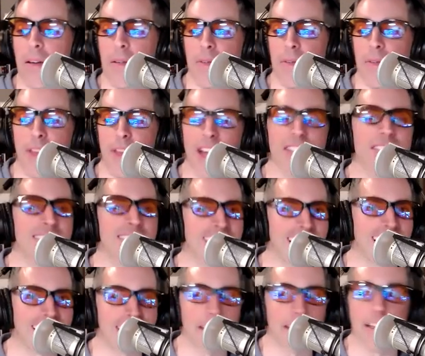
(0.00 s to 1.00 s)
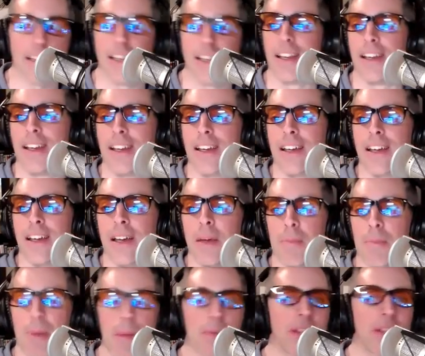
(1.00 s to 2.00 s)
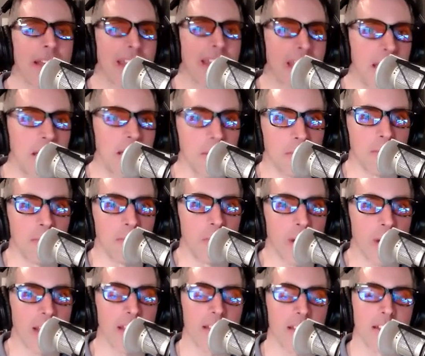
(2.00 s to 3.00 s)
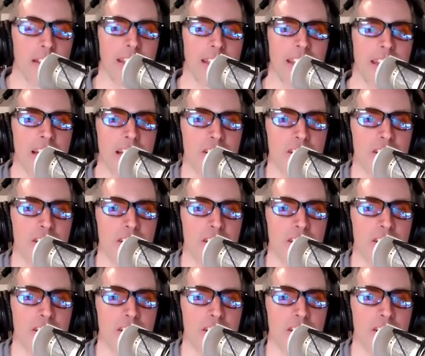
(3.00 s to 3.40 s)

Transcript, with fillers: that said, people like him, right? He got